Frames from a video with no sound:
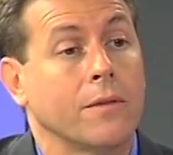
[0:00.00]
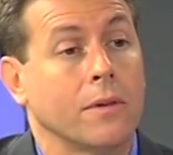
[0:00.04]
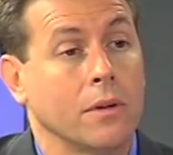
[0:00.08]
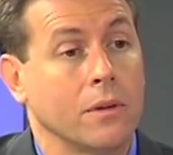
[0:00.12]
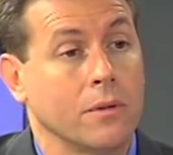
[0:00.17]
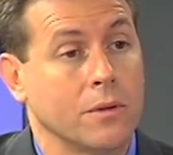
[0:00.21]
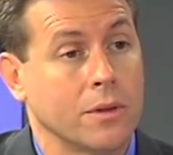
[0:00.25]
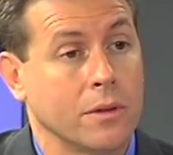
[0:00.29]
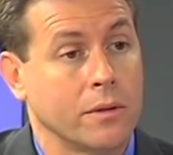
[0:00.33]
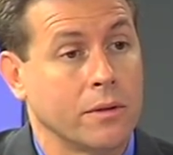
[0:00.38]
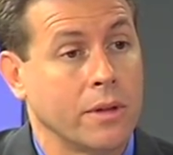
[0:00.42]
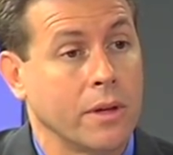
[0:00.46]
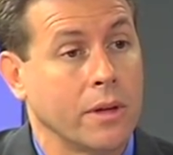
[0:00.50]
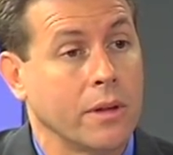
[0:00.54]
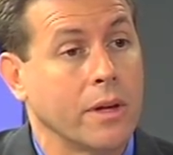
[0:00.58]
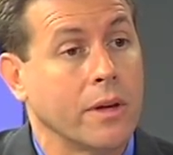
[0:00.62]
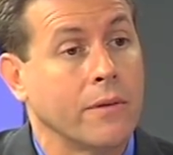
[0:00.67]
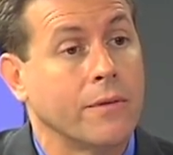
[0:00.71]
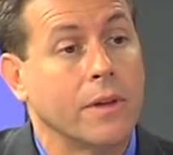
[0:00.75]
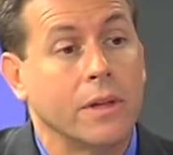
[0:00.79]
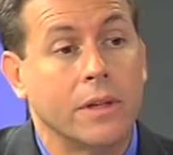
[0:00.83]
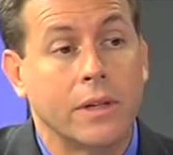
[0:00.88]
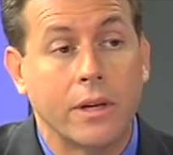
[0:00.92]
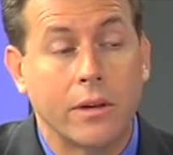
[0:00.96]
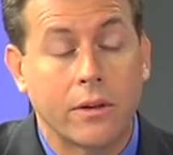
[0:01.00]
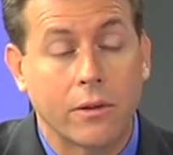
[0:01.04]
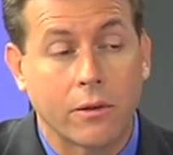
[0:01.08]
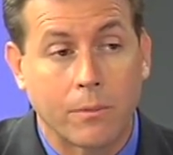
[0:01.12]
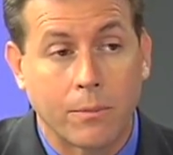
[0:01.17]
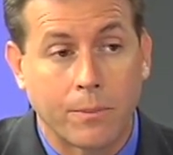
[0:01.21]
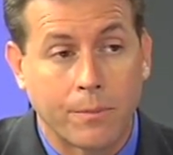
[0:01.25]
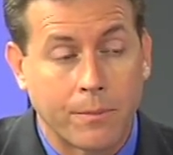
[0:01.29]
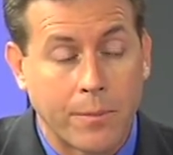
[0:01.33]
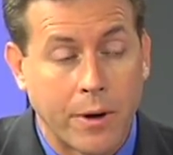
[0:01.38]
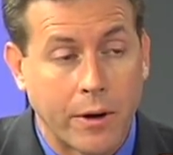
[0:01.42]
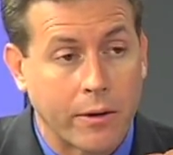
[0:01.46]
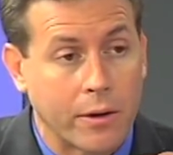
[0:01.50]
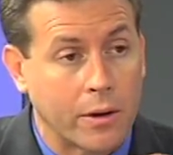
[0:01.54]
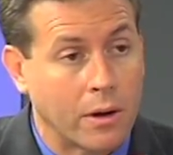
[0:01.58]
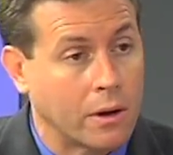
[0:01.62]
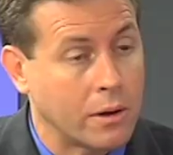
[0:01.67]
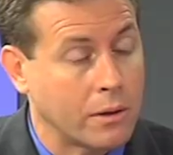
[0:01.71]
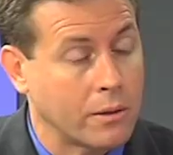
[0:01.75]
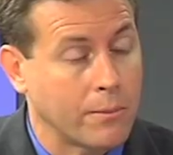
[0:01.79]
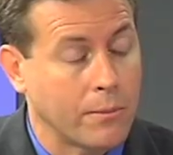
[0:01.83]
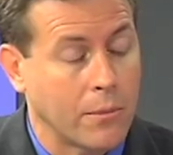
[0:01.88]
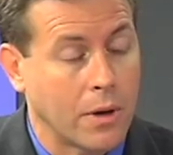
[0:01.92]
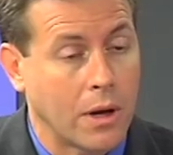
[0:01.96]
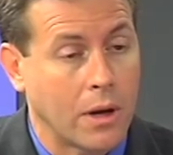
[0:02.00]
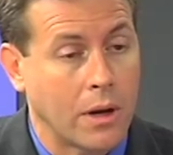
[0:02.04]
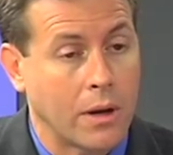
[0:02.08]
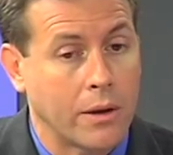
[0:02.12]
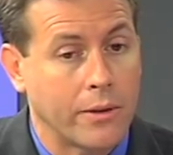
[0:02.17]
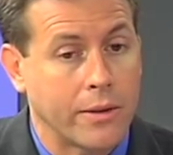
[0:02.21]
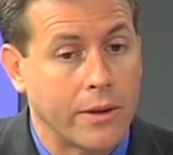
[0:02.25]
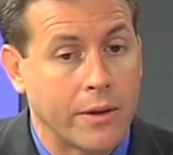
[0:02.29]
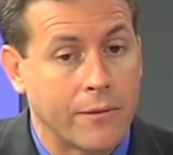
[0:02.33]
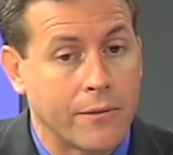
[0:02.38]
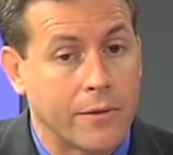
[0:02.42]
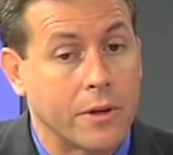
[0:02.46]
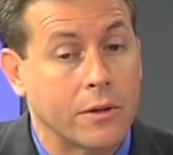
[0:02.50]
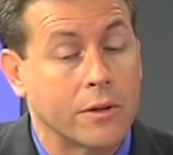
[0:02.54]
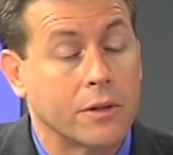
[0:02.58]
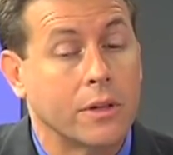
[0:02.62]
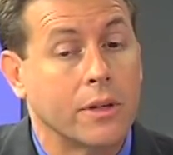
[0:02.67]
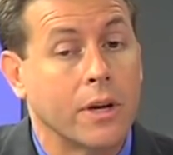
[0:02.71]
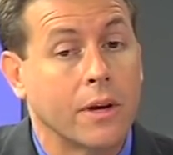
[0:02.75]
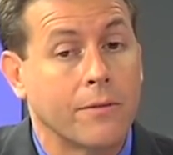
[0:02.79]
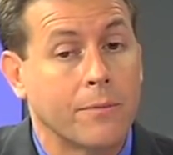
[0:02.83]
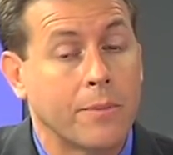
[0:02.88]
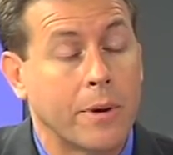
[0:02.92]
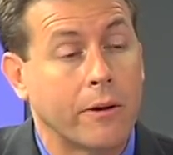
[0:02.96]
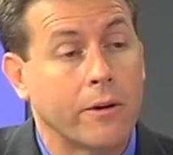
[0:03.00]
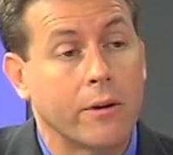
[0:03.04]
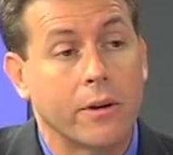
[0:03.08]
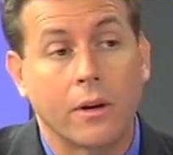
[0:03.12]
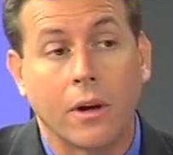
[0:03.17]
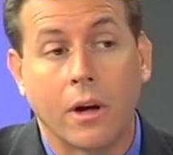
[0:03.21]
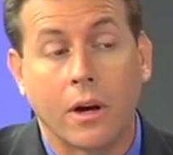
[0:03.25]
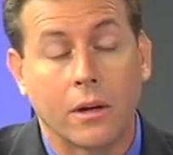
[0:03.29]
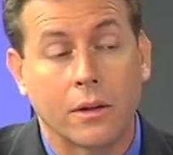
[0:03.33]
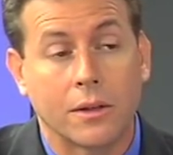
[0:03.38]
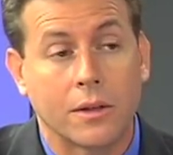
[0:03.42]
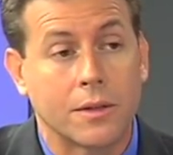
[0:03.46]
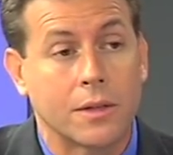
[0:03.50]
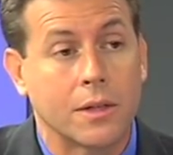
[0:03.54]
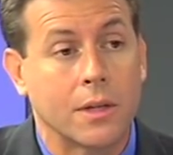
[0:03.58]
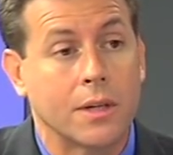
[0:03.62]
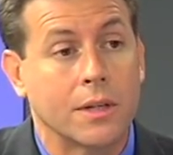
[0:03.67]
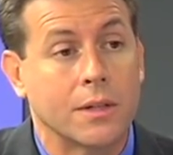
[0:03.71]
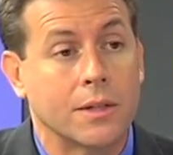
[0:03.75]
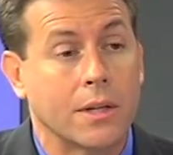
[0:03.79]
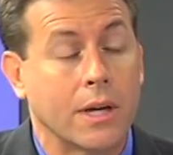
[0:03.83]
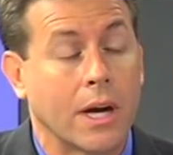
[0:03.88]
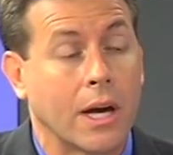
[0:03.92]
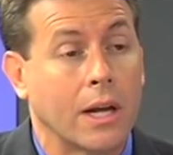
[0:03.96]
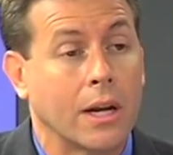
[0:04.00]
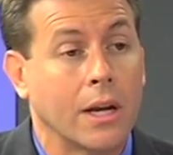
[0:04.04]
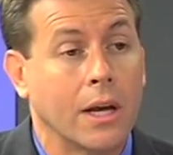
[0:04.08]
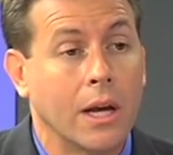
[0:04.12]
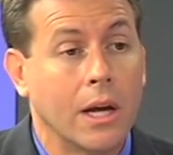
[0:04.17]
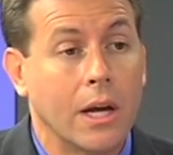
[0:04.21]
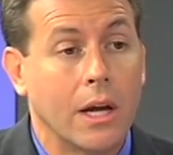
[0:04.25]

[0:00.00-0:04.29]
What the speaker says: to lose their teeth, if the teeth are if there's enough periodontal disease that